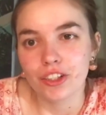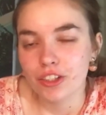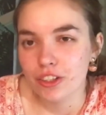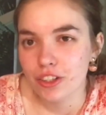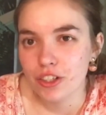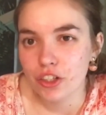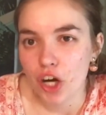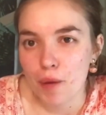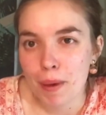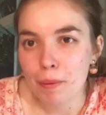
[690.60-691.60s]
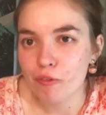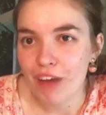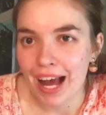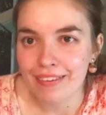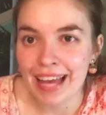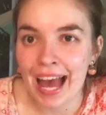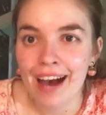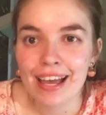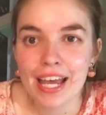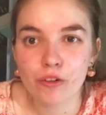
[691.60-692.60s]
you know, people found
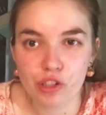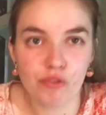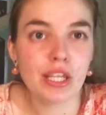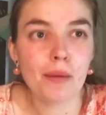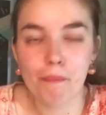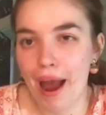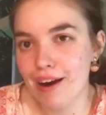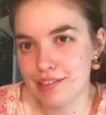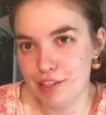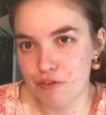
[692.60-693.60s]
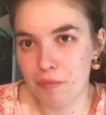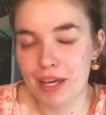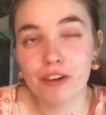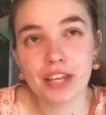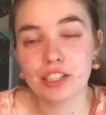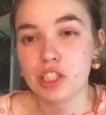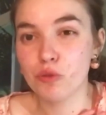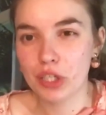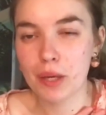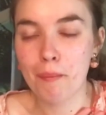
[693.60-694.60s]
out. And it was really embarrassing for me. It was actually
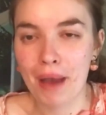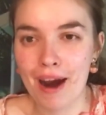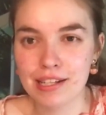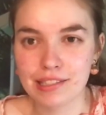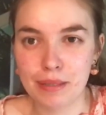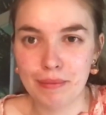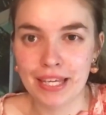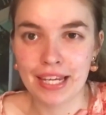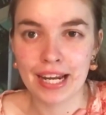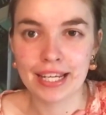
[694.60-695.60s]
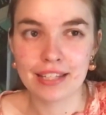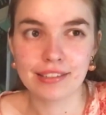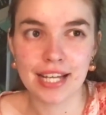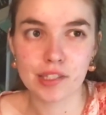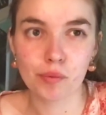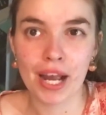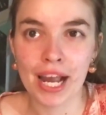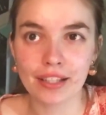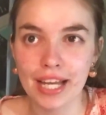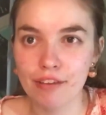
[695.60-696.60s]
really embarrassing me. And I guess that's why
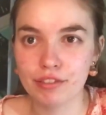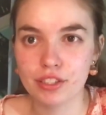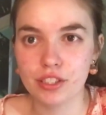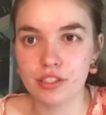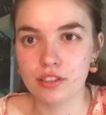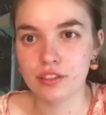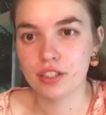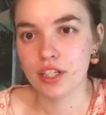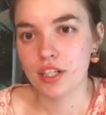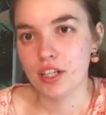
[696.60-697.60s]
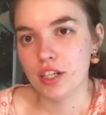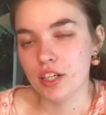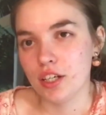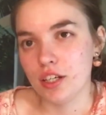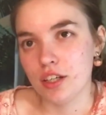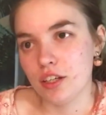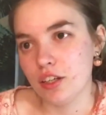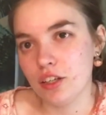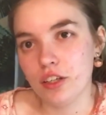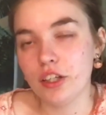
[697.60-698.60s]
I left. Because,
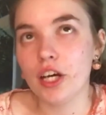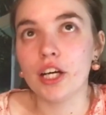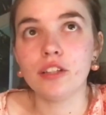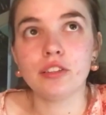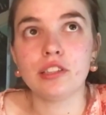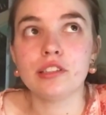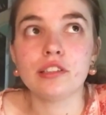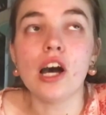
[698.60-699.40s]
you know, it was just,